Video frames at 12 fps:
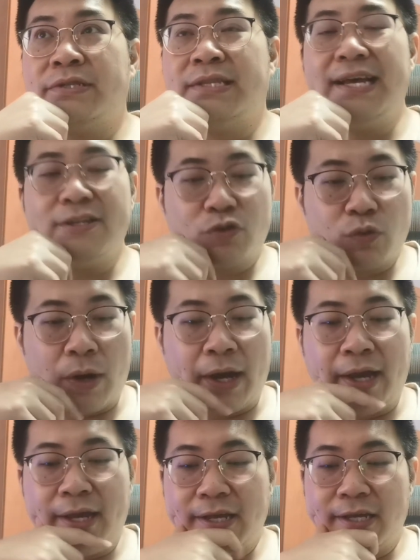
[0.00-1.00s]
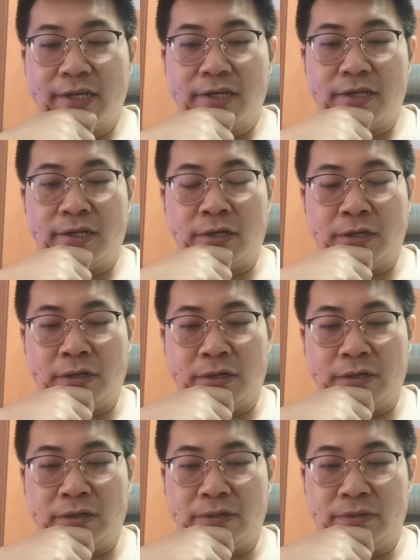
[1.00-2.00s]
That's why
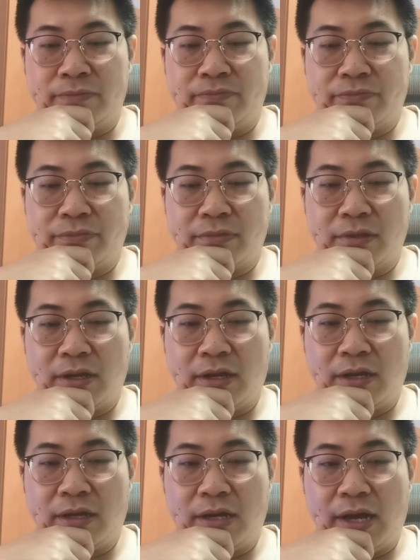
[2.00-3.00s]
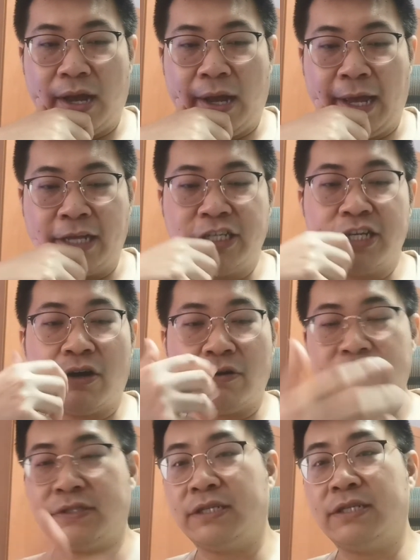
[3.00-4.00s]
uh, I actually
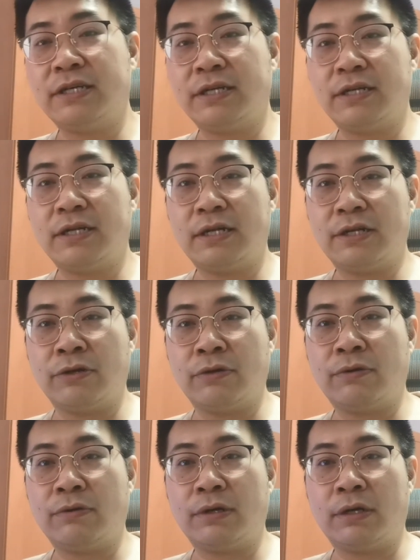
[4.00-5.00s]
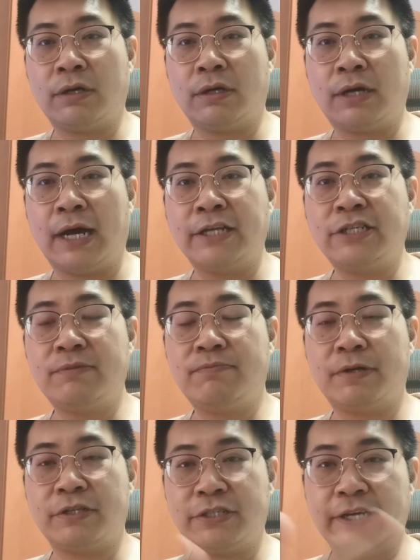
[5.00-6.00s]
considered, I actually
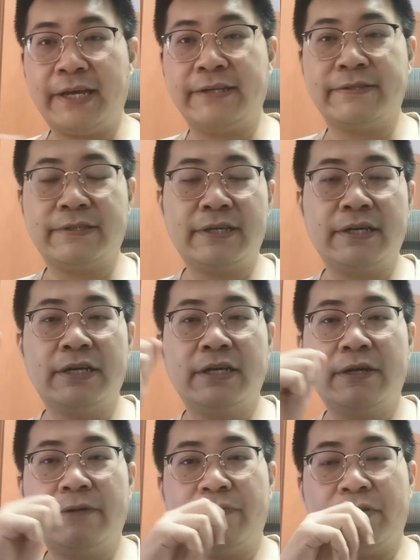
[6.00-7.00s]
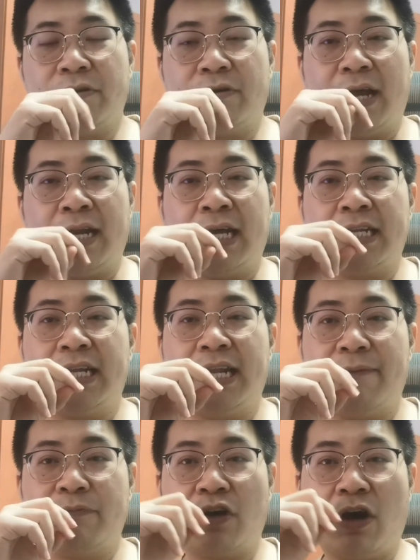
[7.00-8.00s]
purchased, another
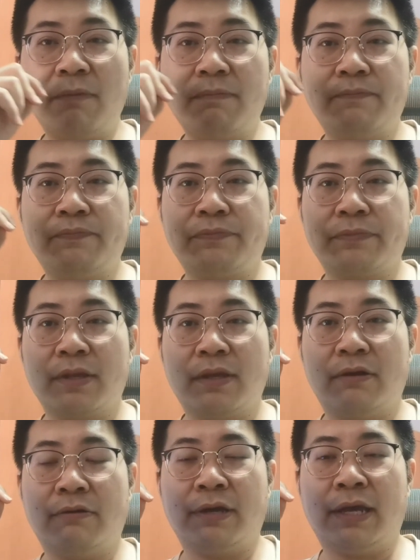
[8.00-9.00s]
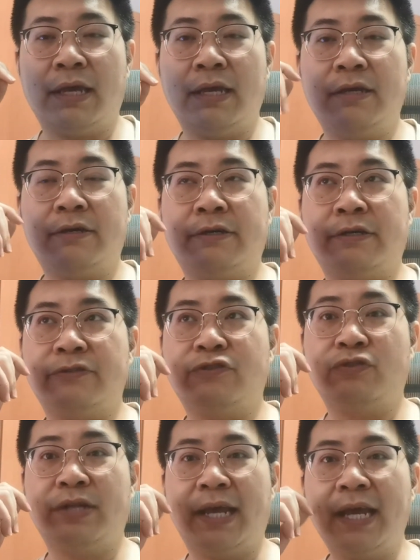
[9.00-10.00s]
laptop, okay,
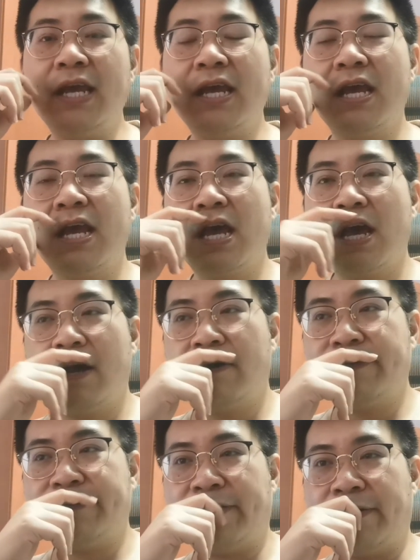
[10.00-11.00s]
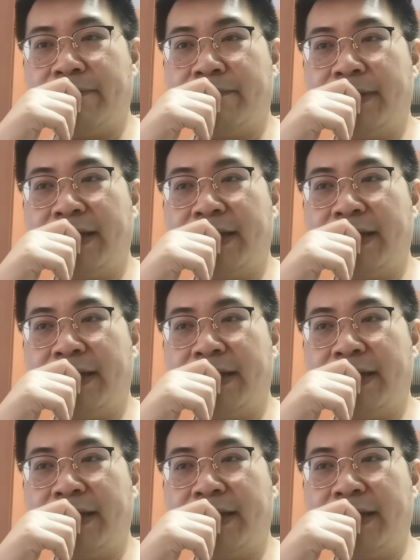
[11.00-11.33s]
today from